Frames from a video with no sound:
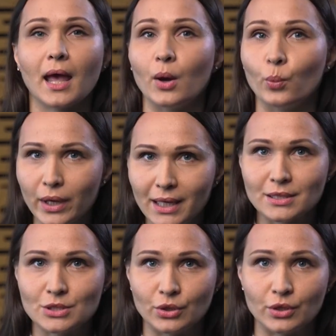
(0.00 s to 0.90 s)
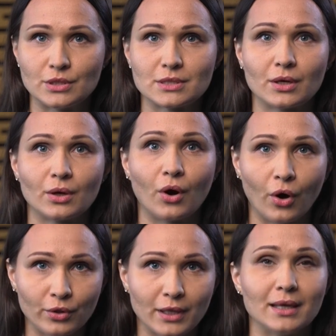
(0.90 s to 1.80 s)
And we can do it
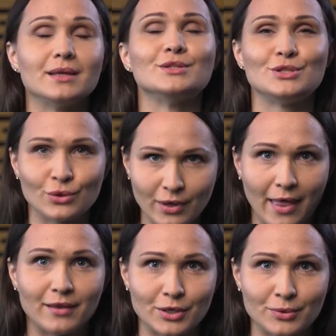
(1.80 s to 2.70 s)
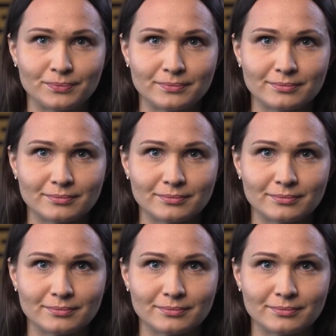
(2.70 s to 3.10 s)
only together.